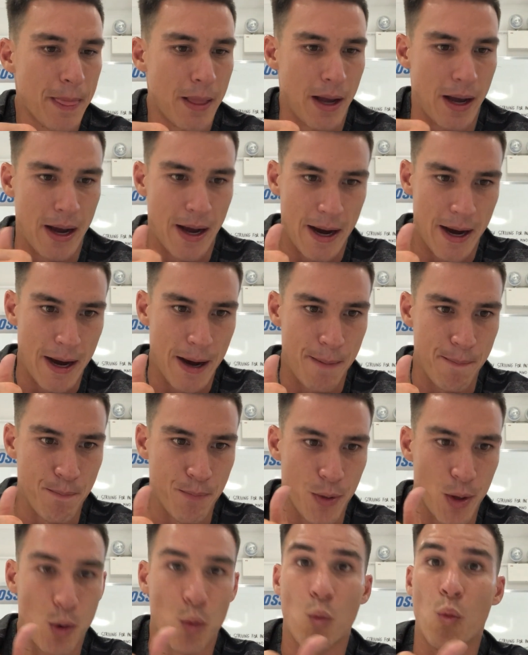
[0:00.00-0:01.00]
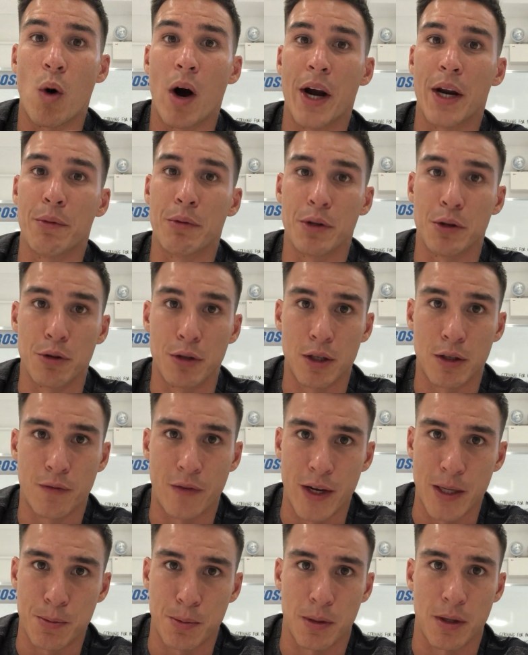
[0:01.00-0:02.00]
Why do we do these
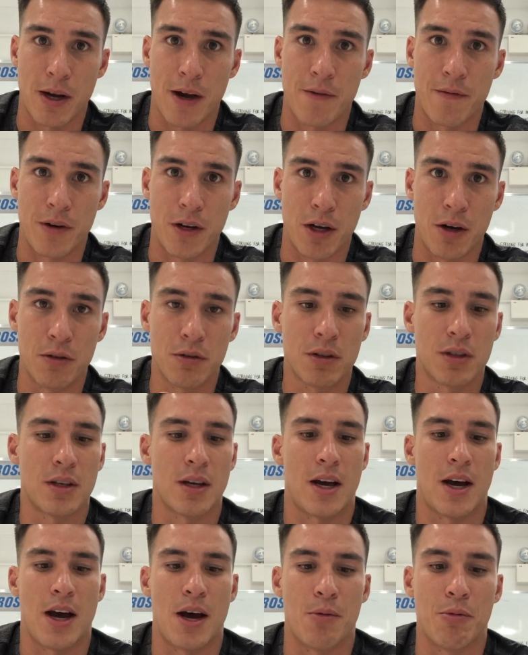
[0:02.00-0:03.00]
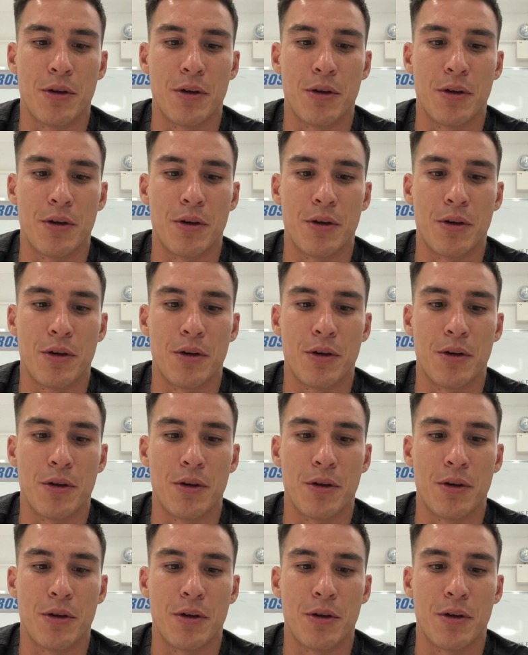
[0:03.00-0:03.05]
Facebook Live videos?